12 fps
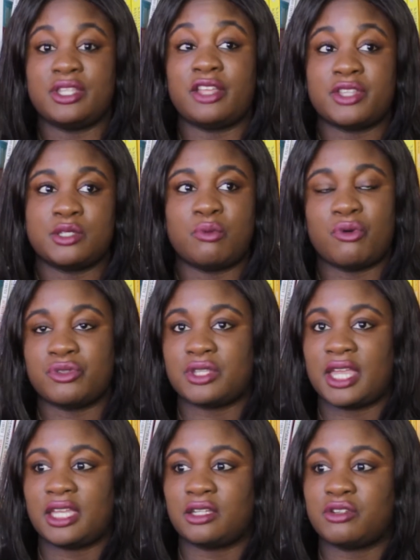Now this was
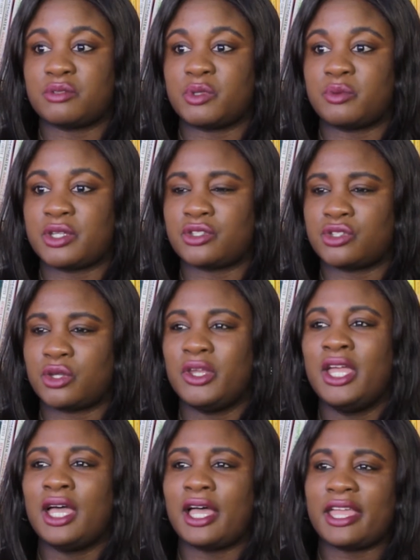a Christmas present, so
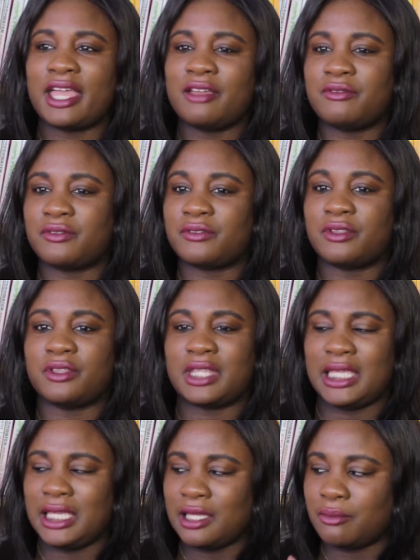I have
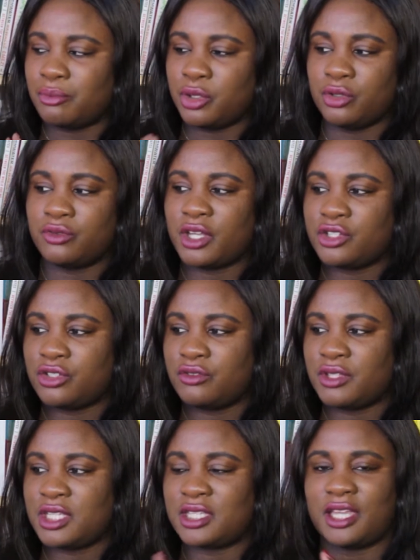the blue version of
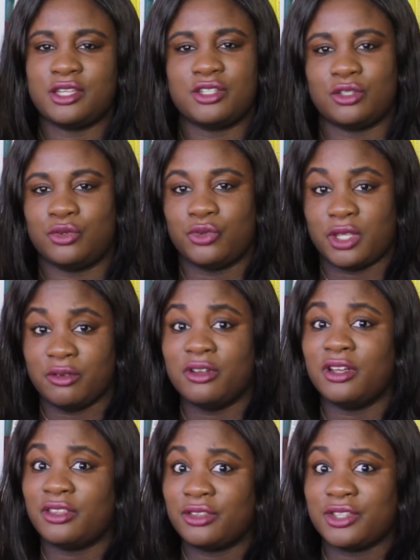this. I actually thought they
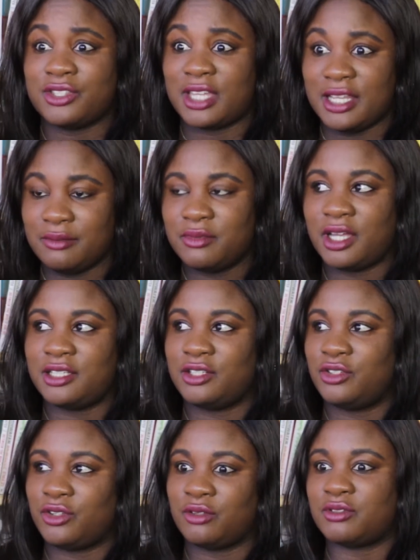were the same. I
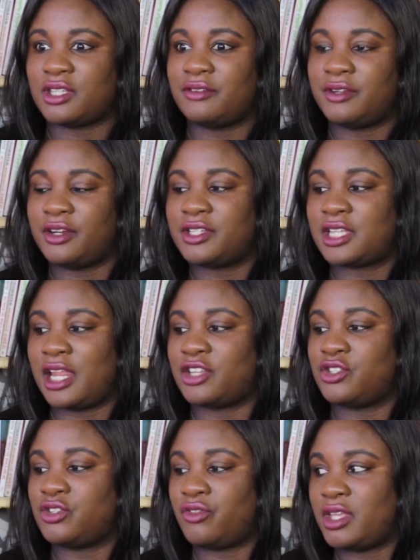didn't know there was like various
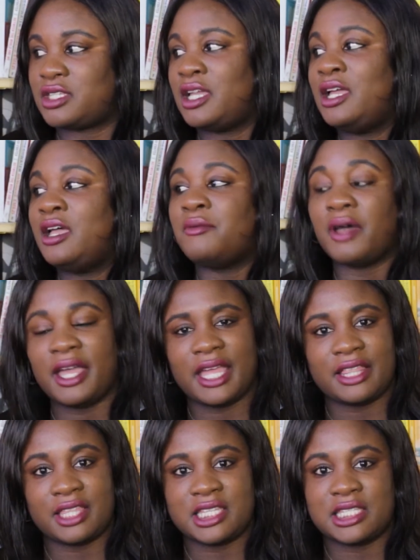collections of this, but I
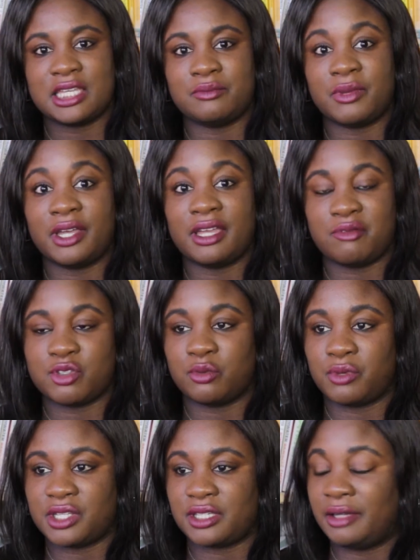had this in my
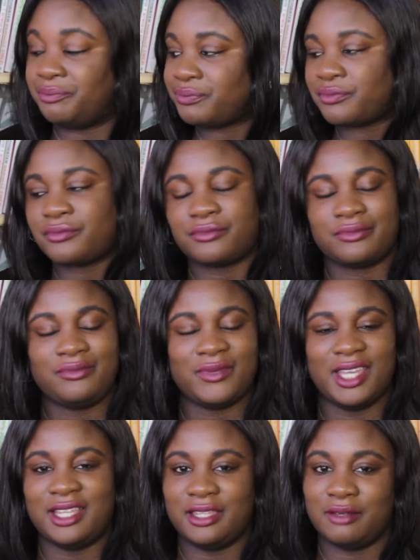Amazon basket.
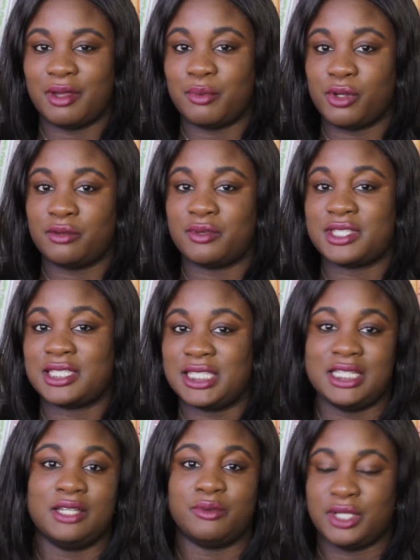And I think my boyfriend must have
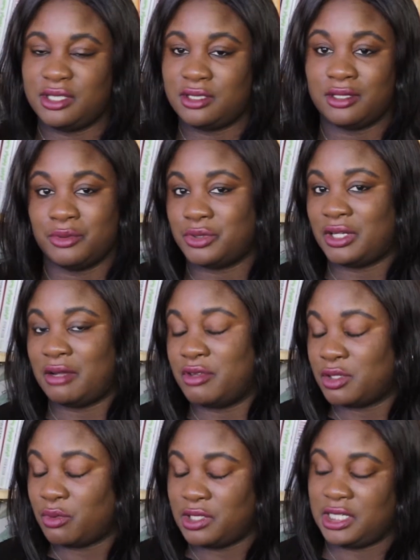seen it when I was on
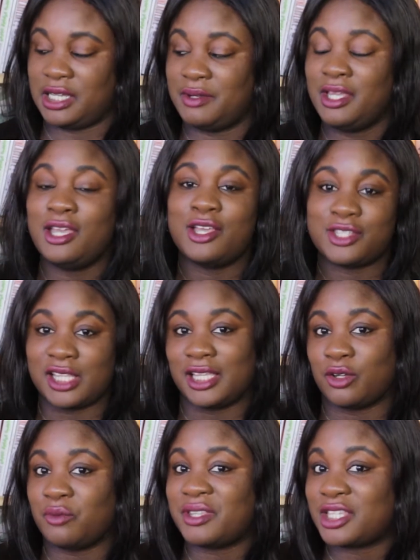Amazon one time, so then
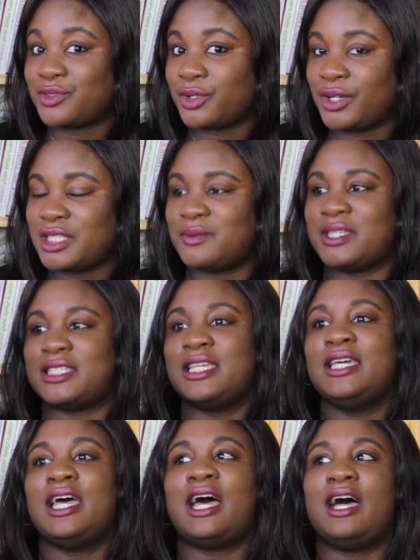he got me this for Christmas.
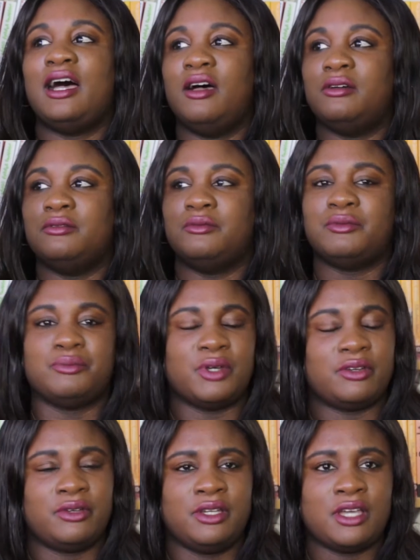
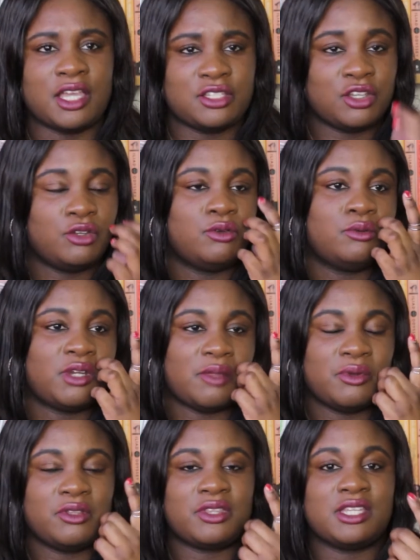But so when I
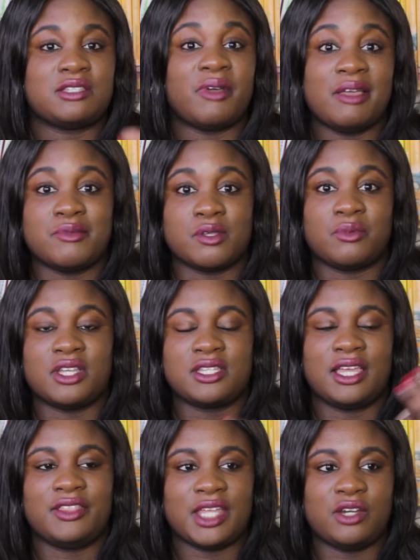put things in my Amazon
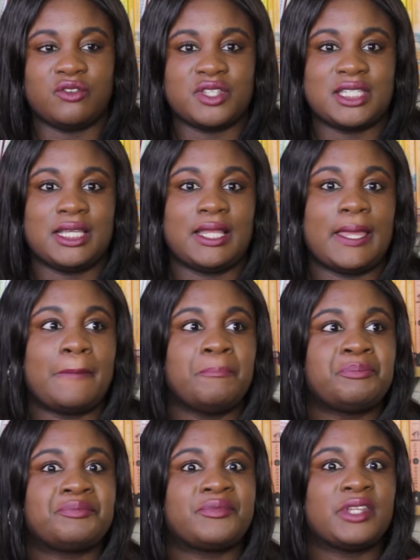basket, and then obviously like
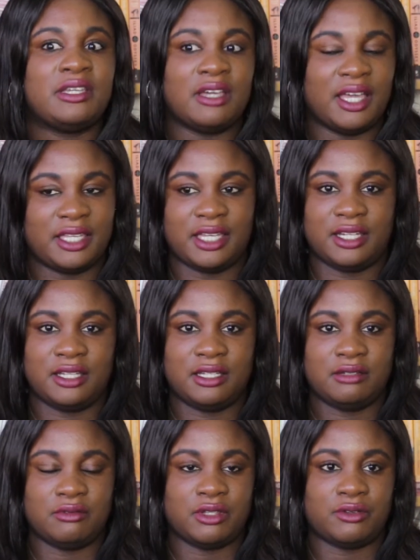I get it,
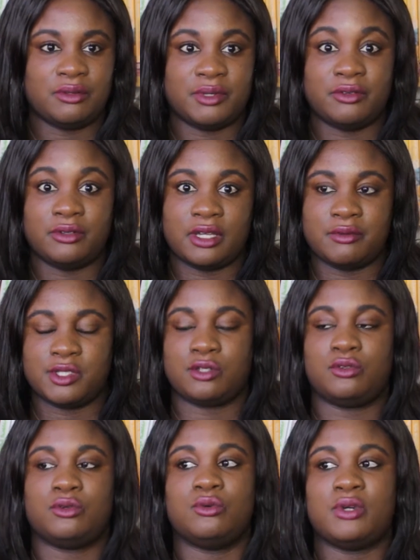whether it be through
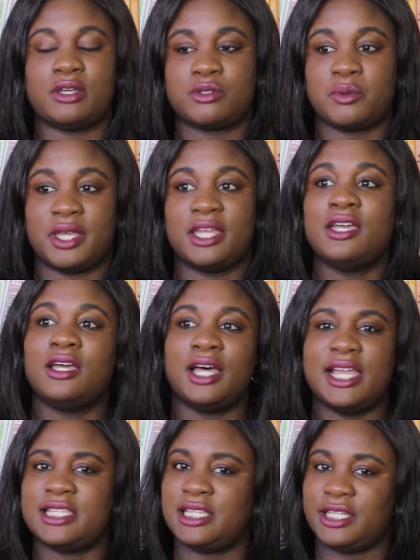Amazon or elsewhere,
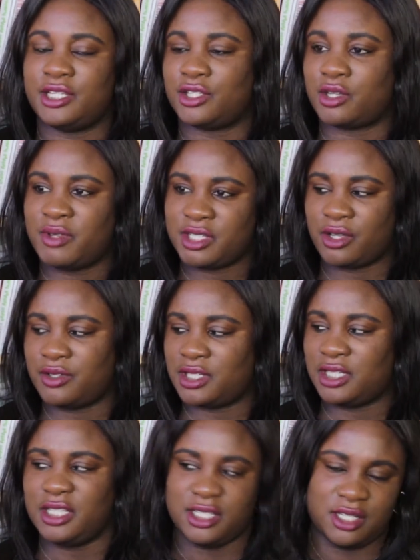I delete it. So I went to go and
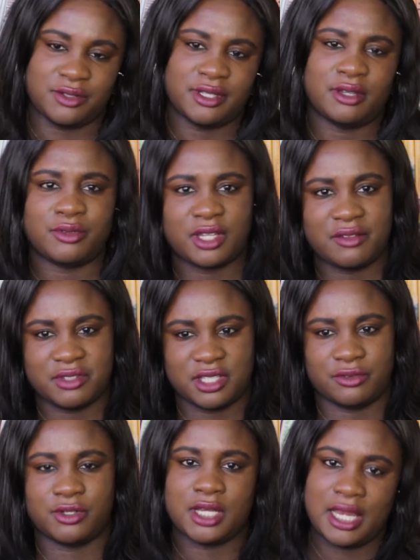delete it, and I was like, oh, the cover's
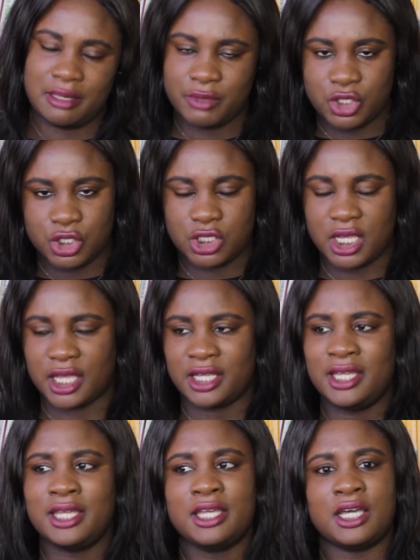different. Let me just check.
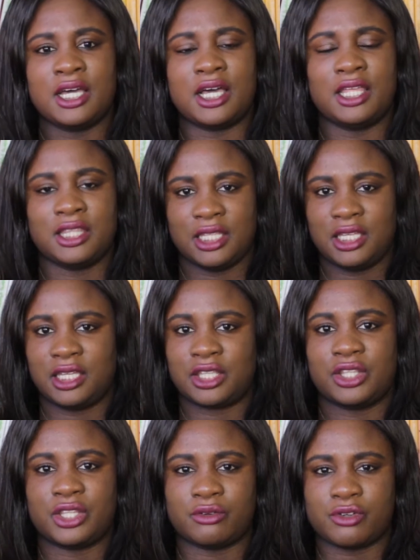I
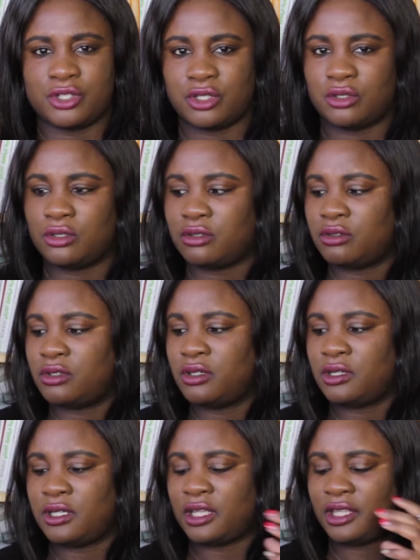think there are two.
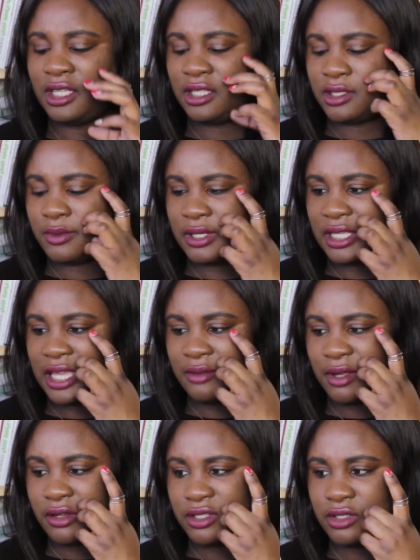I think this one
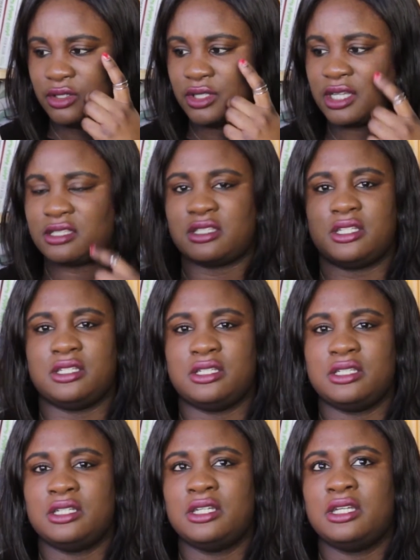came out in
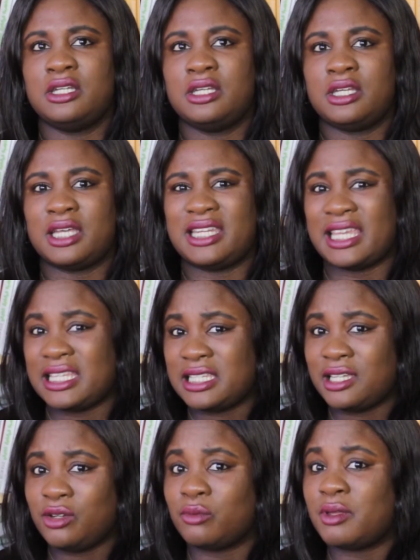
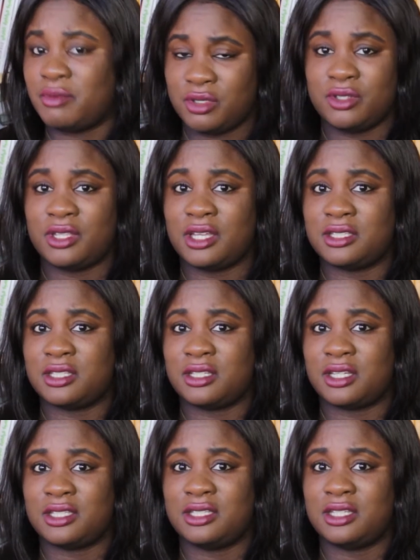2018 or maybe
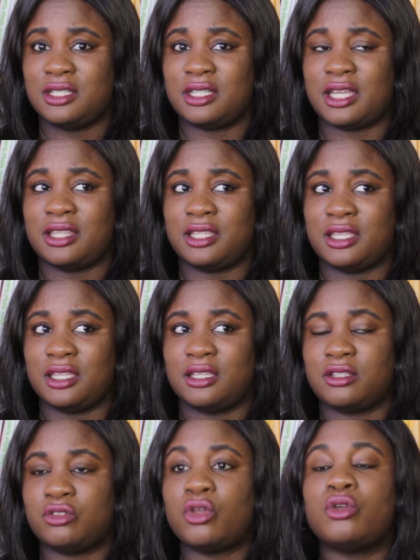2019, and they
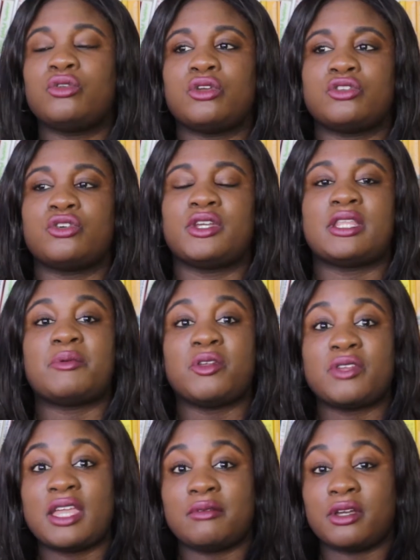
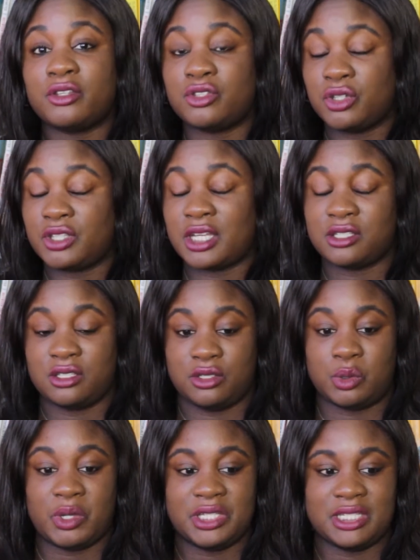both came out in
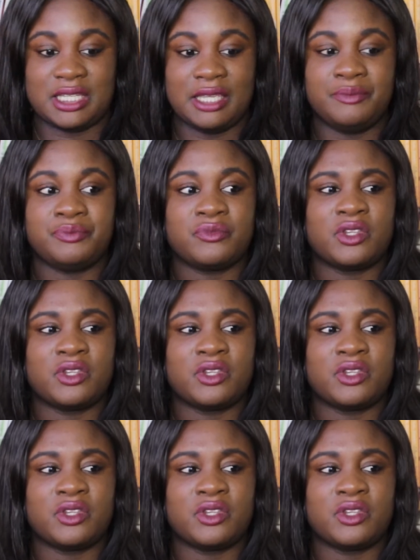2020.